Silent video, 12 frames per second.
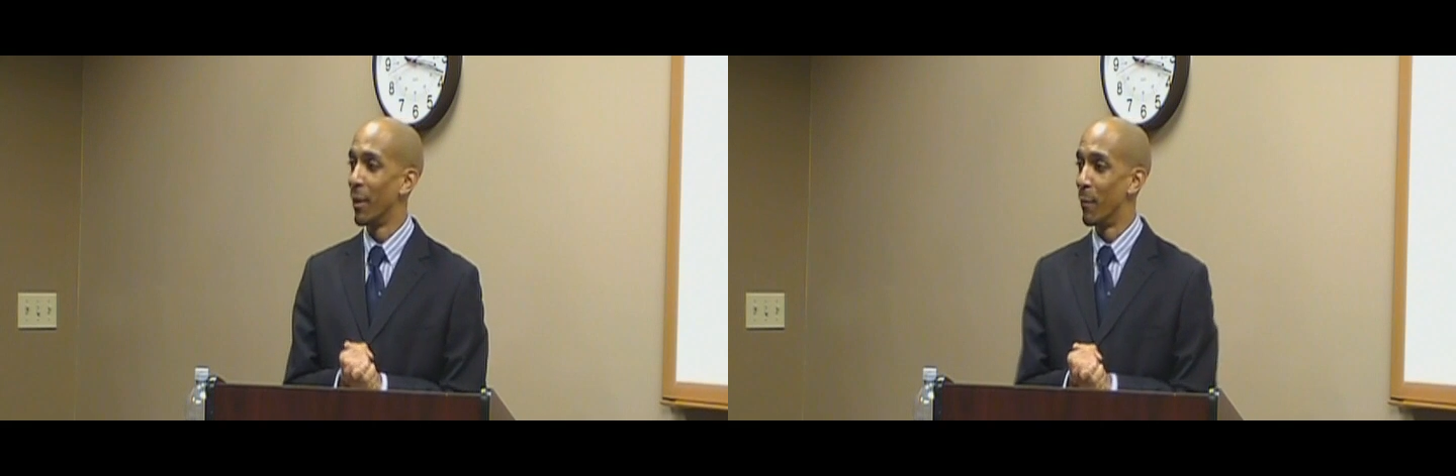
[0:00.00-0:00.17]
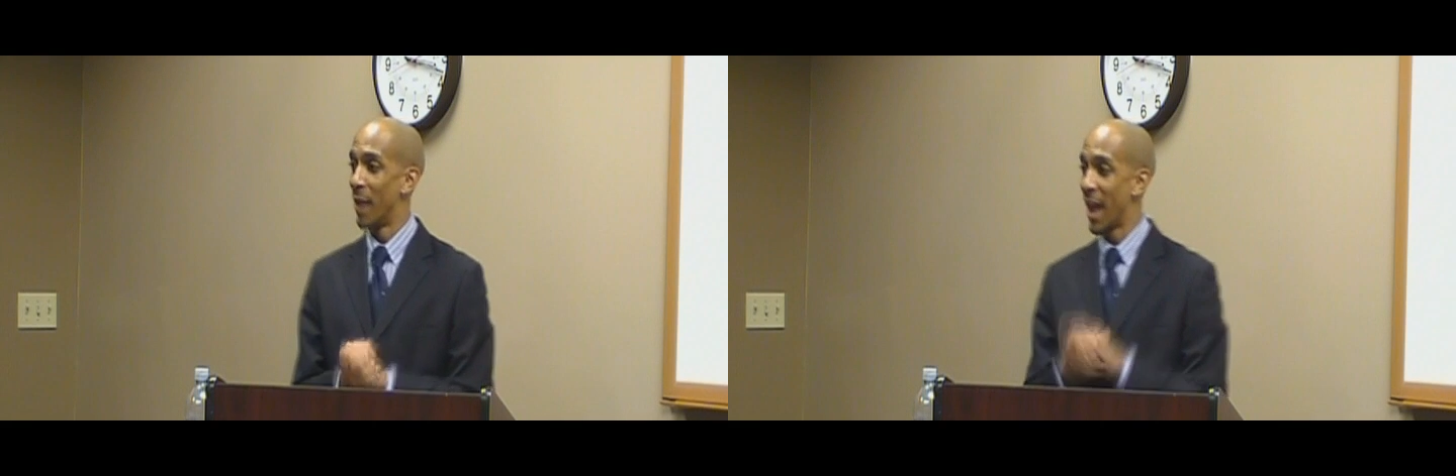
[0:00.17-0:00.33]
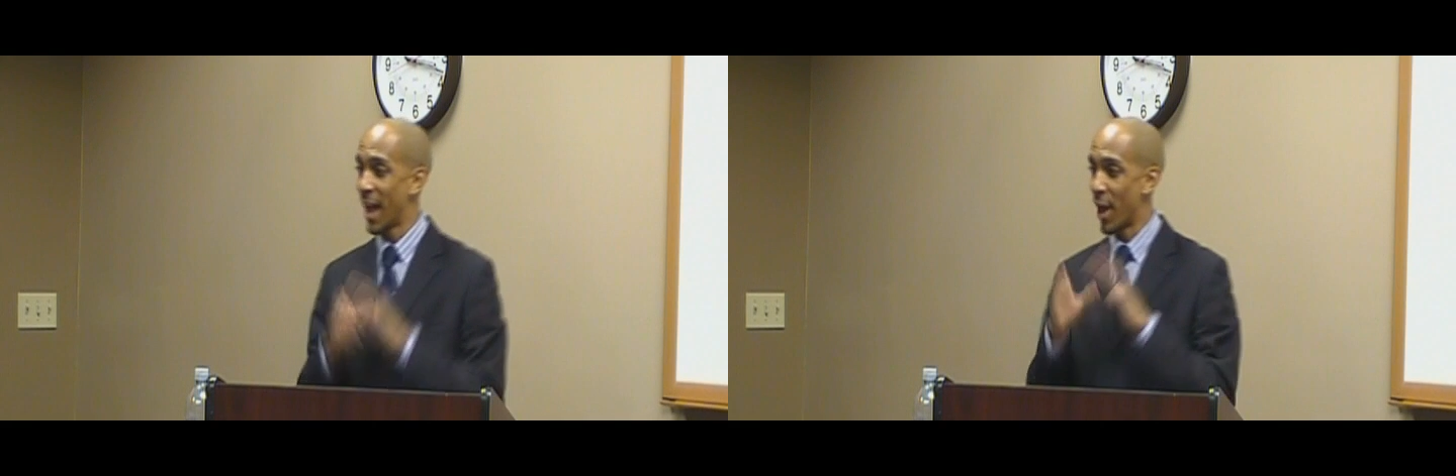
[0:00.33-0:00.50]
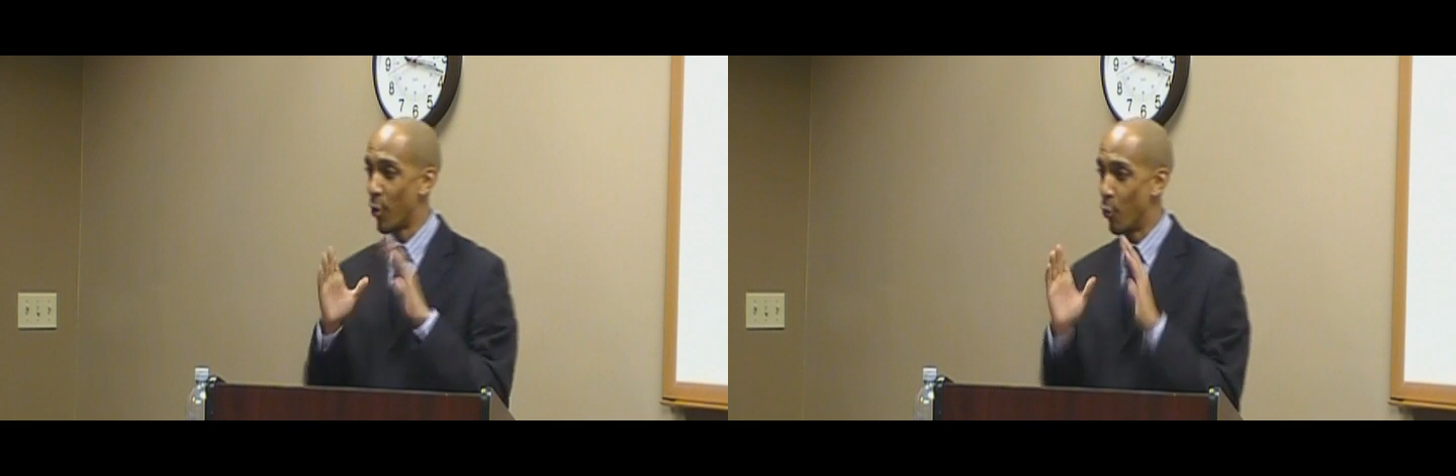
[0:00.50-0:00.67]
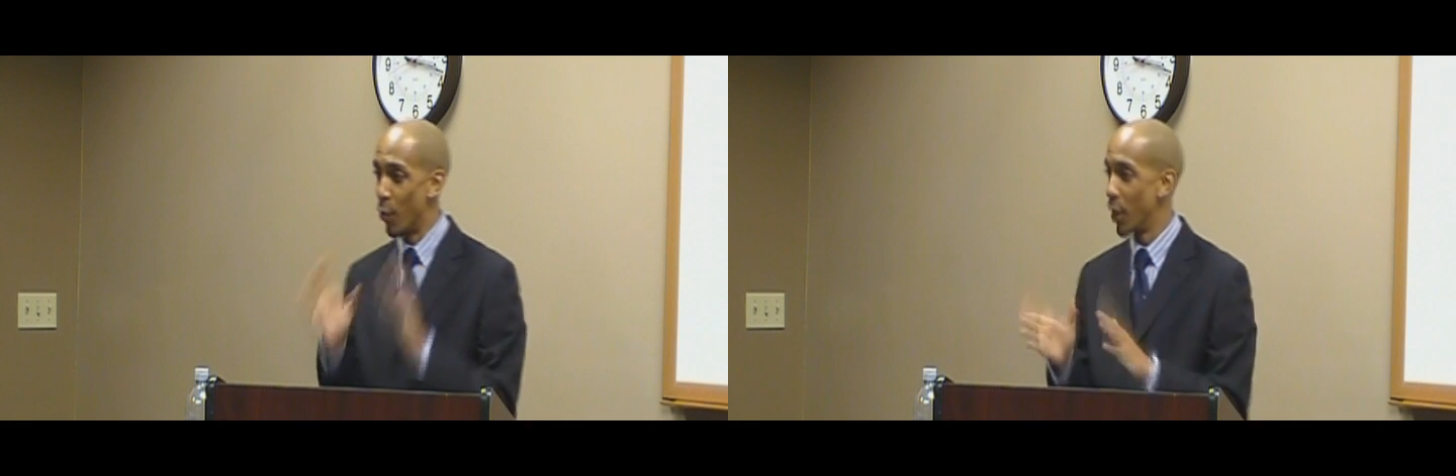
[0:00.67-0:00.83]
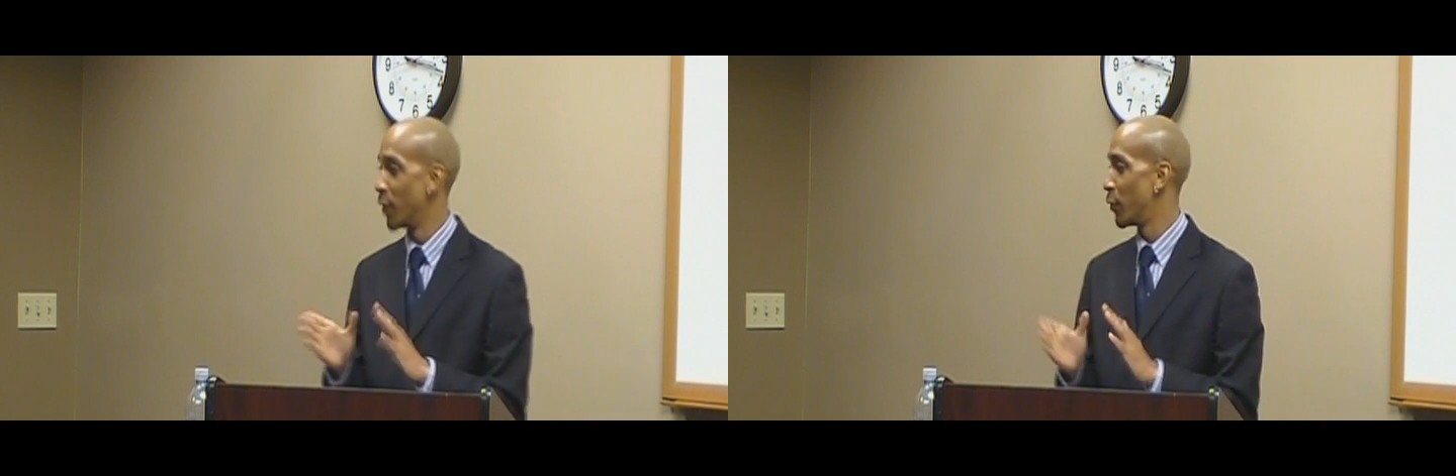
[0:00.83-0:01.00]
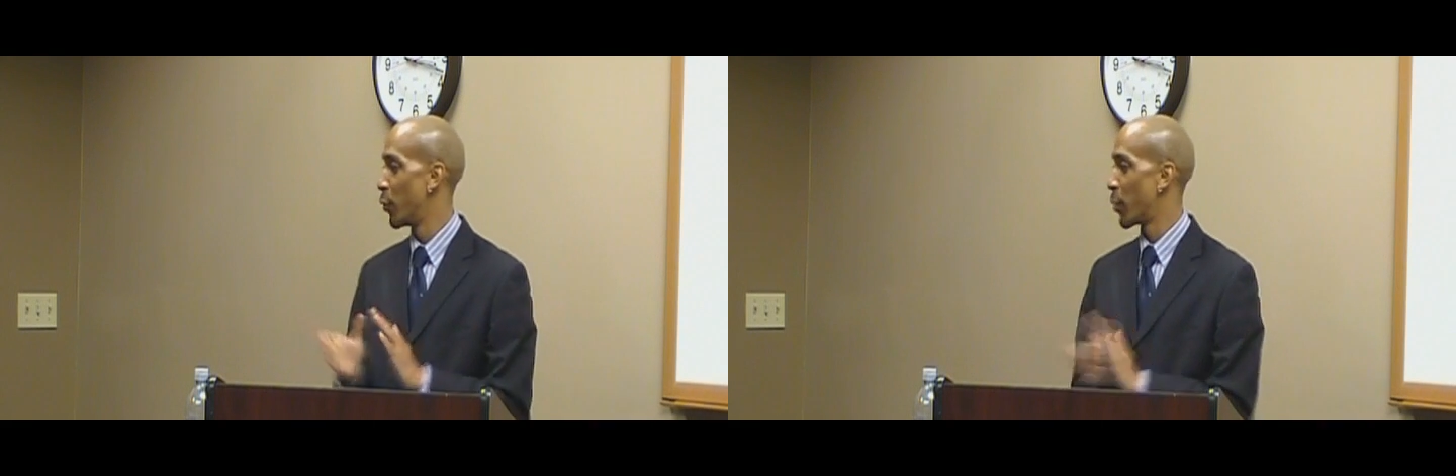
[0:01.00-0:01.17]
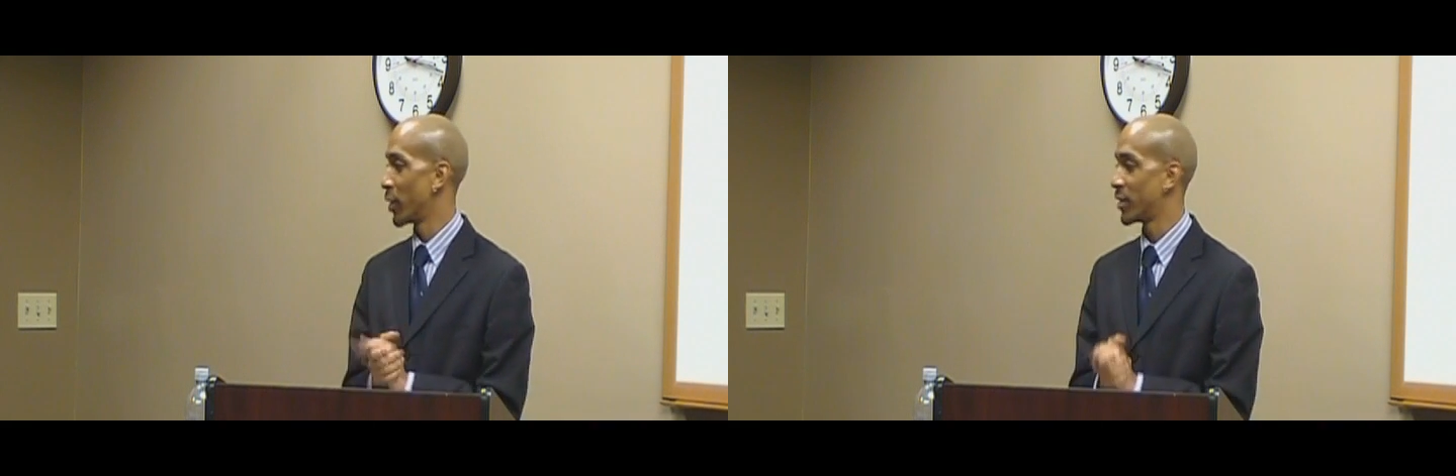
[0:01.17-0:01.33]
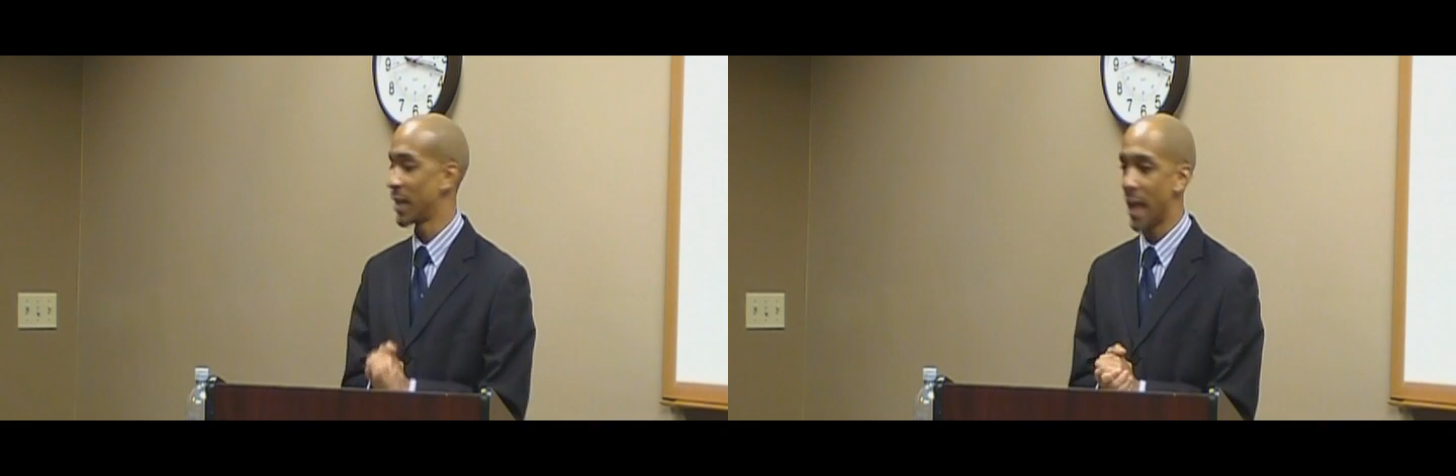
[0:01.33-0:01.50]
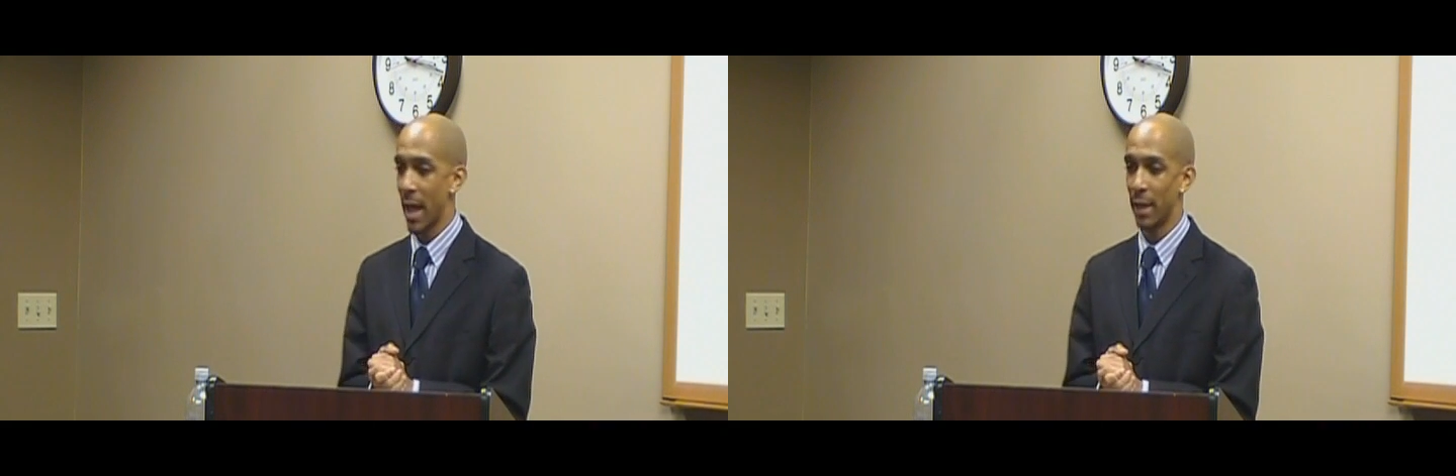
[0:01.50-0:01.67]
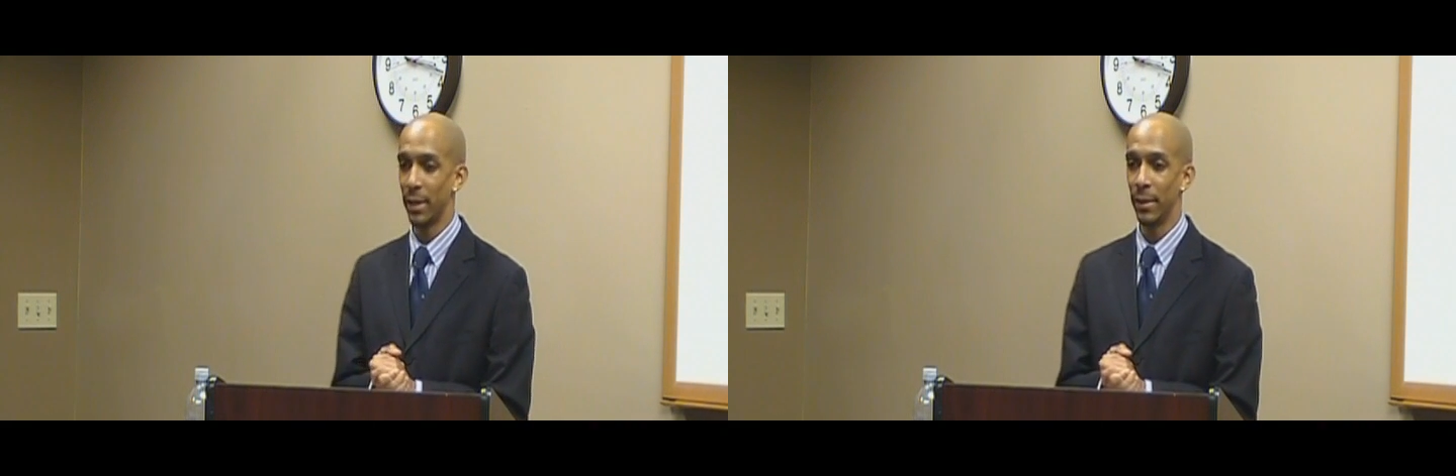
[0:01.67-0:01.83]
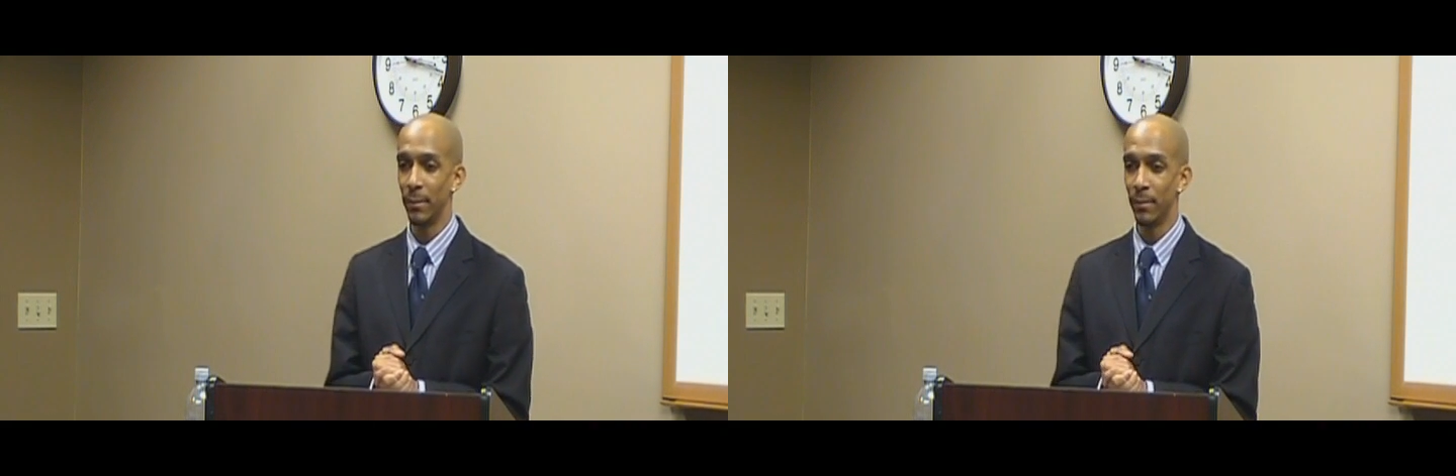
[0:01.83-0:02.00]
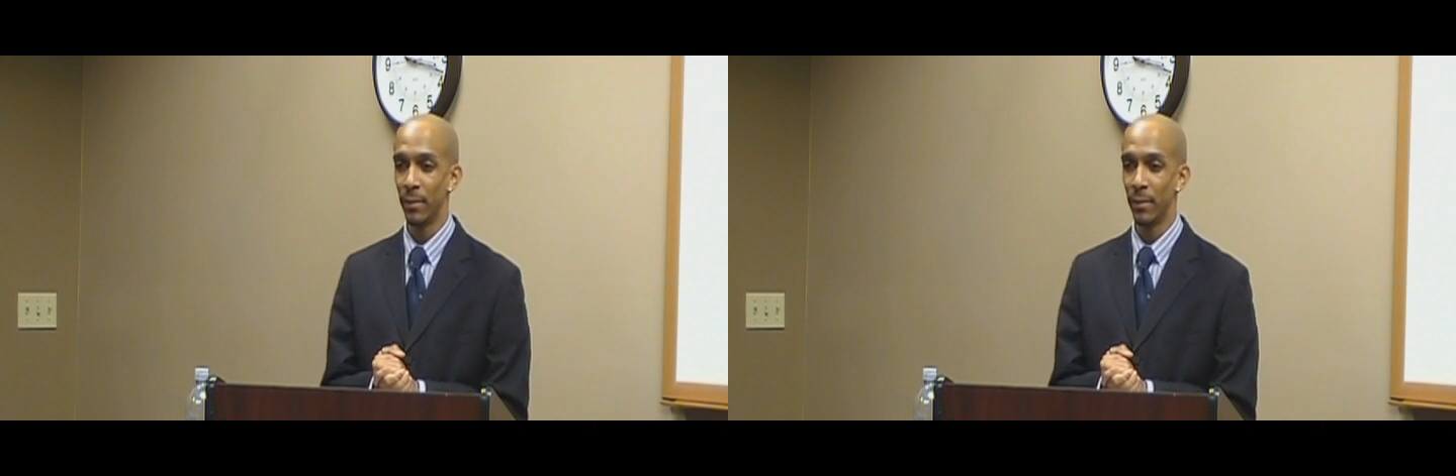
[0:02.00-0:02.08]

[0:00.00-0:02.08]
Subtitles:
but I got a wonderful personality.